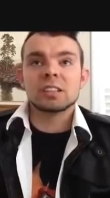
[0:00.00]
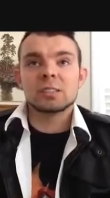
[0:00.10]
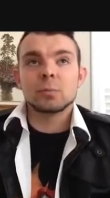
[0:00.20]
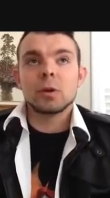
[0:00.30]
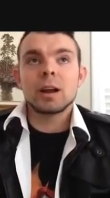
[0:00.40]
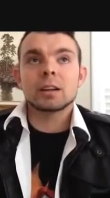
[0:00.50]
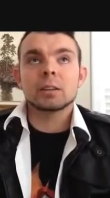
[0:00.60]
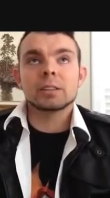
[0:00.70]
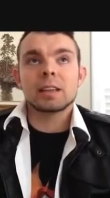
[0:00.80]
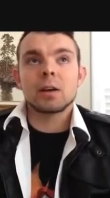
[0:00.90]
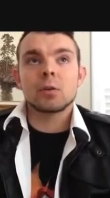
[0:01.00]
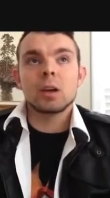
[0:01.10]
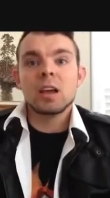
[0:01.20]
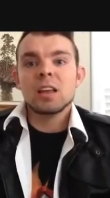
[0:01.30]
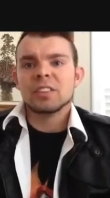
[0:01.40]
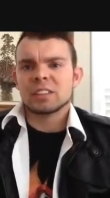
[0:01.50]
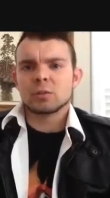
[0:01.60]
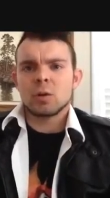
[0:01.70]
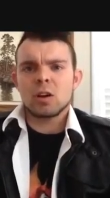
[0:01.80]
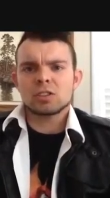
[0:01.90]
because it's miraculous how this
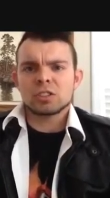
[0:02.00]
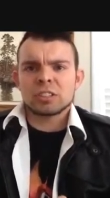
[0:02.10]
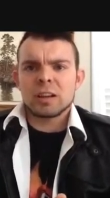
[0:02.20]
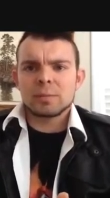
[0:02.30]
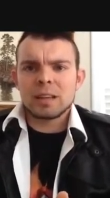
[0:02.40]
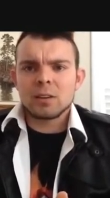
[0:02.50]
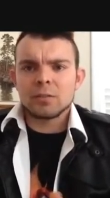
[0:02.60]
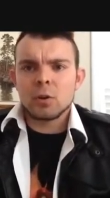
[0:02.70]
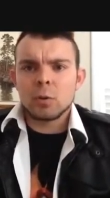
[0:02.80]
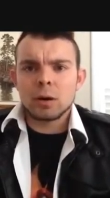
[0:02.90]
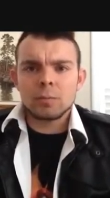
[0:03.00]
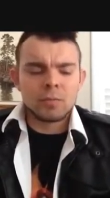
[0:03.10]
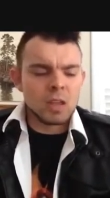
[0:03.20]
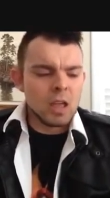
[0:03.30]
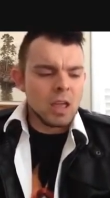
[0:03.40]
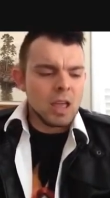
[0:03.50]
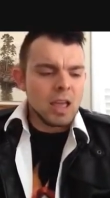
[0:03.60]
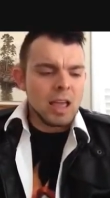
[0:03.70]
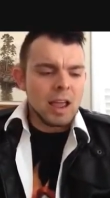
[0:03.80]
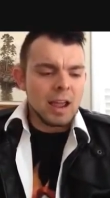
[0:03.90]
cross just comes out of nowhere.
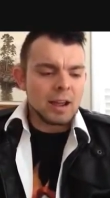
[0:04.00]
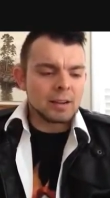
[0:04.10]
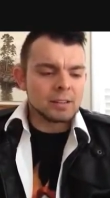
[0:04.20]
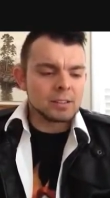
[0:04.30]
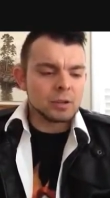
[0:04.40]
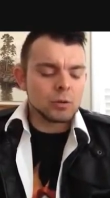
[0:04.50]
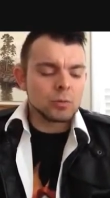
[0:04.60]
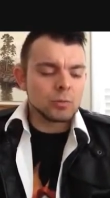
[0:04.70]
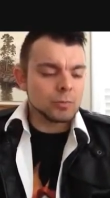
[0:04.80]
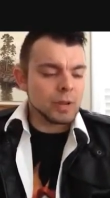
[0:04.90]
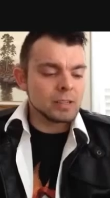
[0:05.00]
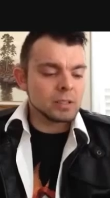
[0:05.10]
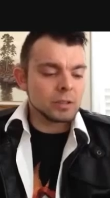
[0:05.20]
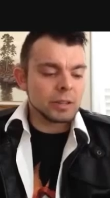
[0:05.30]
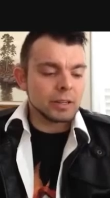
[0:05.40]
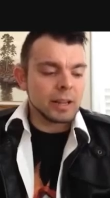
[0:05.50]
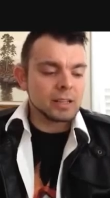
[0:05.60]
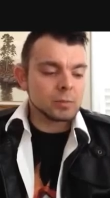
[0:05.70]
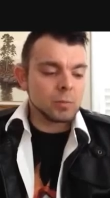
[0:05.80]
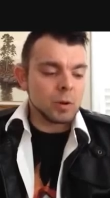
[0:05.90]
And so basically,
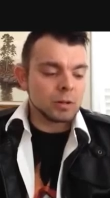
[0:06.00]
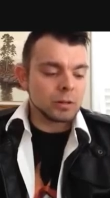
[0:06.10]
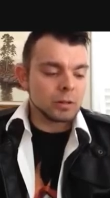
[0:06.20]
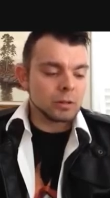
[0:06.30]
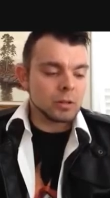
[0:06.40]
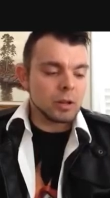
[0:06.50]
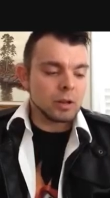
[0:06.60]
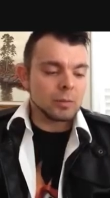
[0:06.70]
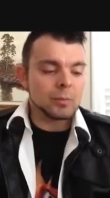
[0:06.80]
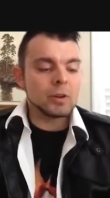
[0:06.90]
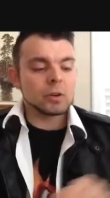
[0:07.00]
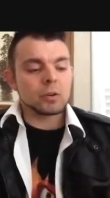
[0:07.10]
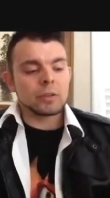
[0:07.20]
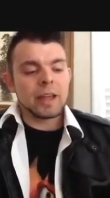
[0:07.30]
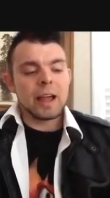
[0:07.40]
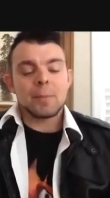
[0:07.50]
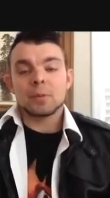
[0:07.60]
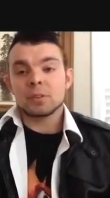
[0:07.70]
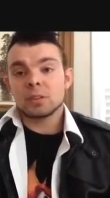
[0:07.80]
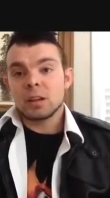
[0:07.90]
that's one little uh, miracle that
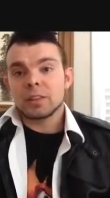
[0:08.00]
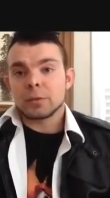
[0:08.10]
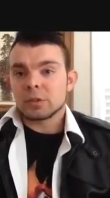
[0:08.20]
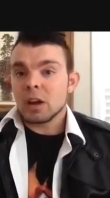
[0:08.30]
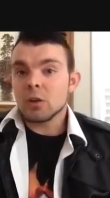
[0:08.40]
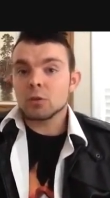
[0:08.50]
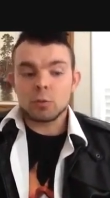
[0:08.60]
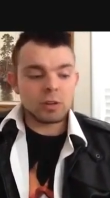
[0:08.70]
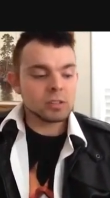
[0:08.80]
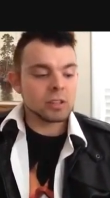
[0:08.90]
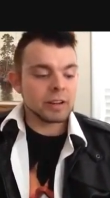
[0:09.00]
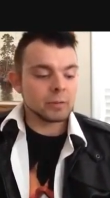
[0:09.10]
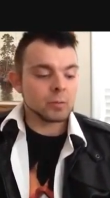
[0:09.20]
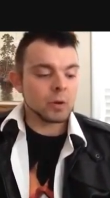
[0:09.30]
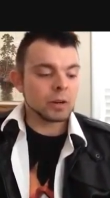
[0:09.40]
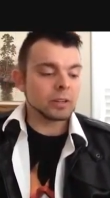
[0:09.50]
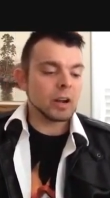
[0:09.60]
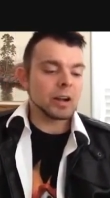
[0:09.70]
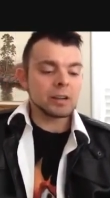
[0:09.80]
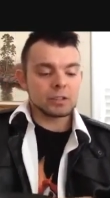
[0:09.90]
happened. There was other ones, like one
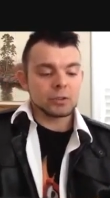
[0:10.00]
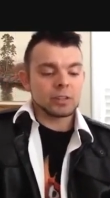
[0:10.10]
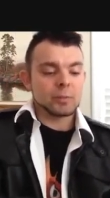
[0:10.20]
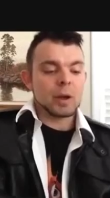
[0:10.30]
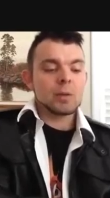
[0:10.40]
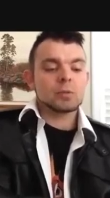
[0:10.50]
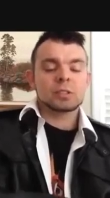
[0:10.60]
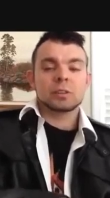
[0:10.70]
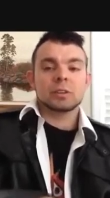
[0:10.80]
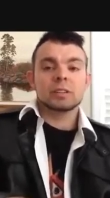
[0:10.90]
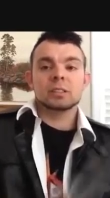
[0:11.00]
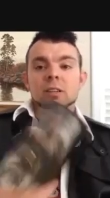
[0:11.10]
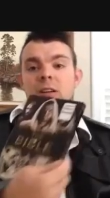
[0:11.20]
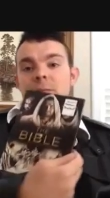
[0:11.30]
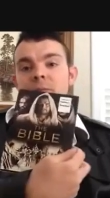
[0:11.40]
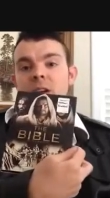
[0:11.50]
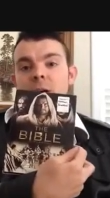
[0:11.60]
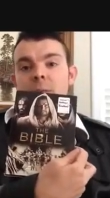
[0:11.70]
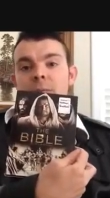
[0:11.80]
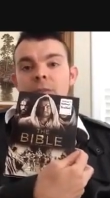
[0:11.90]
guy during the Bible series,
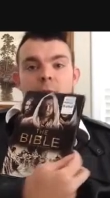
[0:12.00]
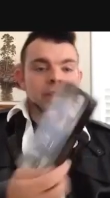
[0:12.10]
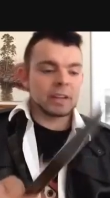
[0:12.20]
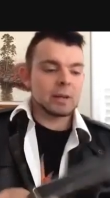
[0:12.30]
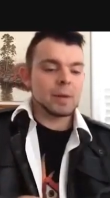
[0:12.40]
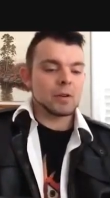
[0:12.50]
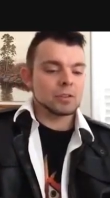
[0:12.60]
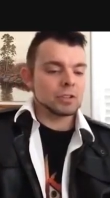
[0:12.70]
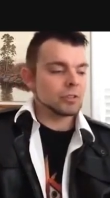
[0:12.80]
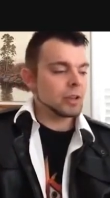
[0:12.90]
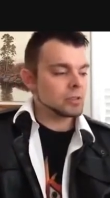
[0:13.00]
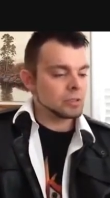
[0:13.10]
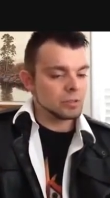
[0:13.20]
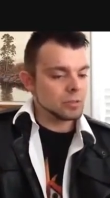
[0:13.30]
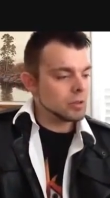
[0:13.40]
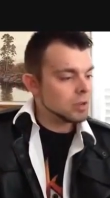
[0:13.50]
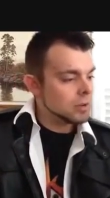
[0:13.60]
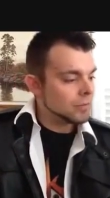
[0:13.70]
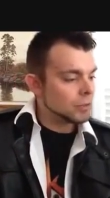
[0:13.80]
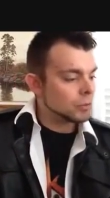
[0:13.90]
um, the one that came out in
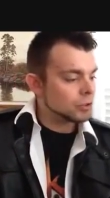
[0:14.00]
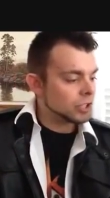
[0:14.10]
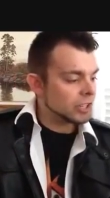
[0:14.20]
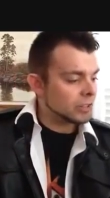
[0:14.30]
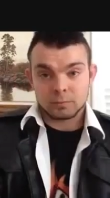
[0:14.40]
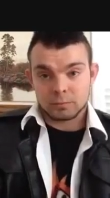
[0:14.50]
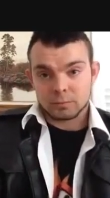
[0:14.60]
2013.